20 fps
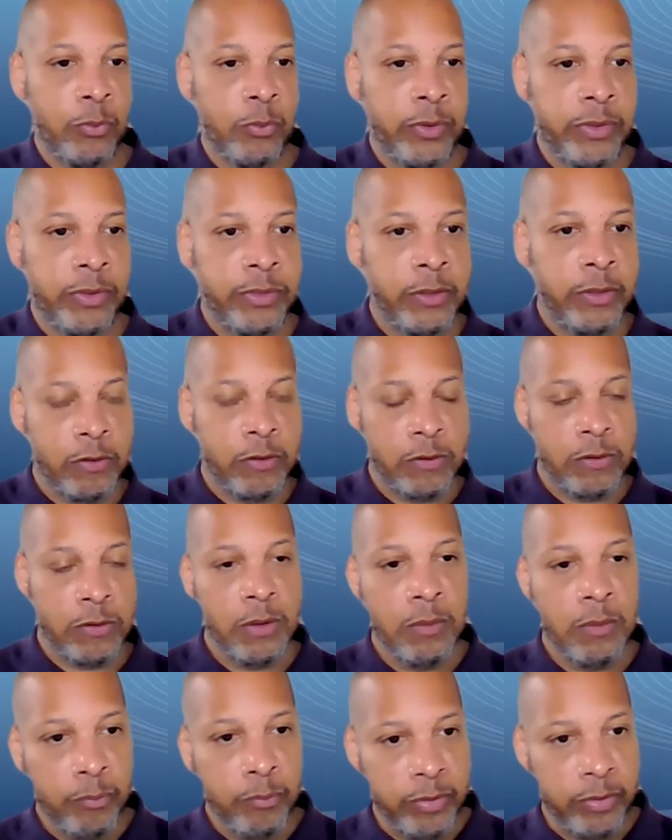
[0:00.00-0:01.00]
with this
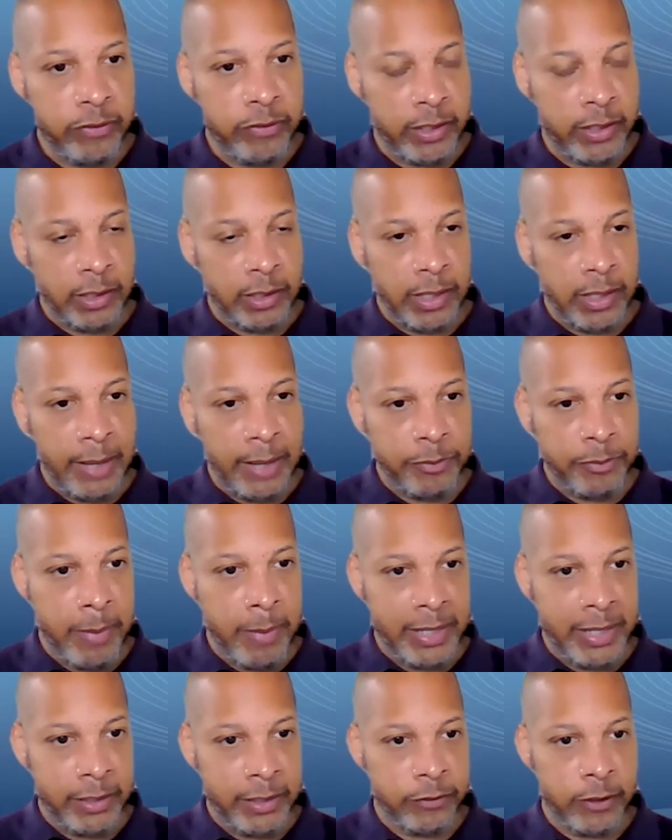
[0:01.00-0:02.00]
particular
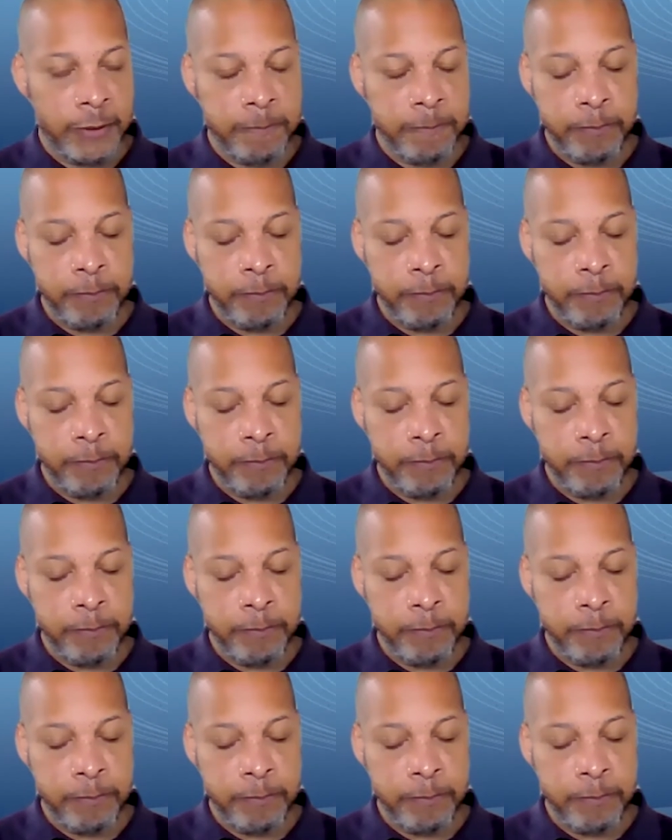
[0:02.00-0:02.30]
abnormality.